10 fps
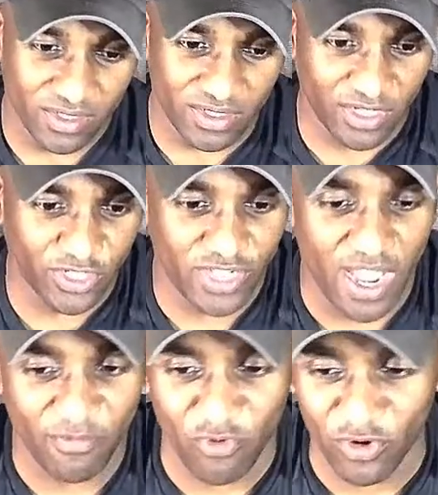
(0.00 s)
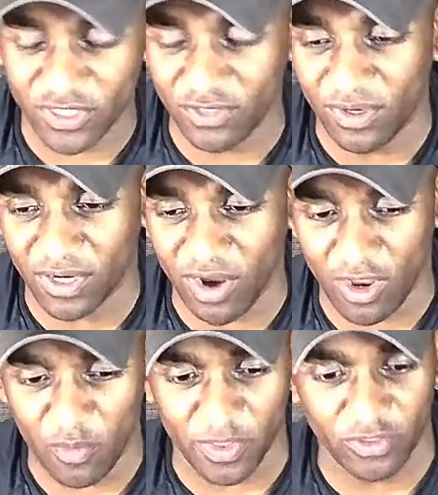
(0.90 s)
Just a good time for us to
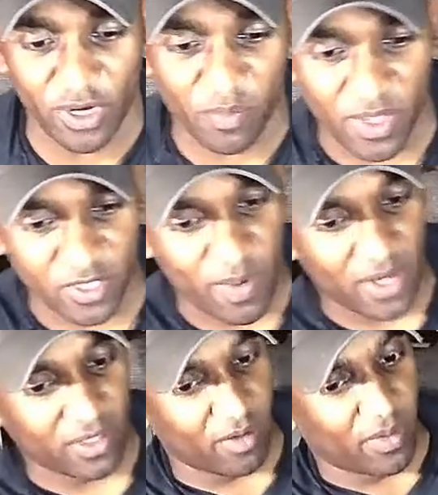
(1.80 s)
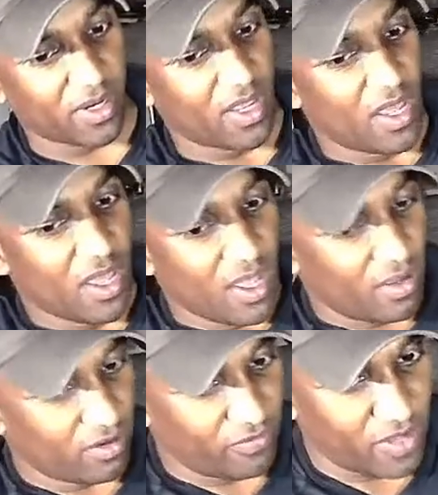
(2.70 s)
crack open those airplanes back there. But I
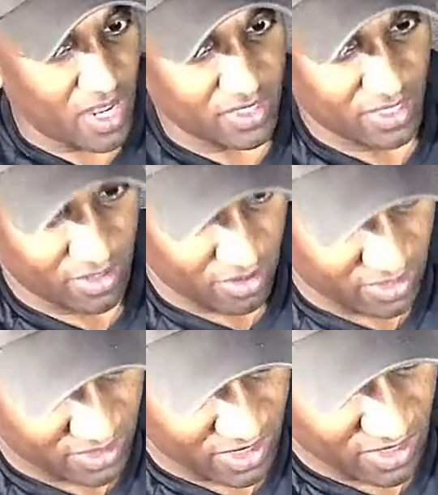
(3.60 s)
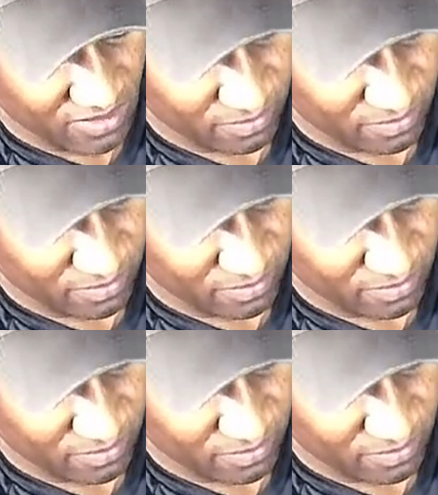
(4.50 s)
don't know if you guys down there can see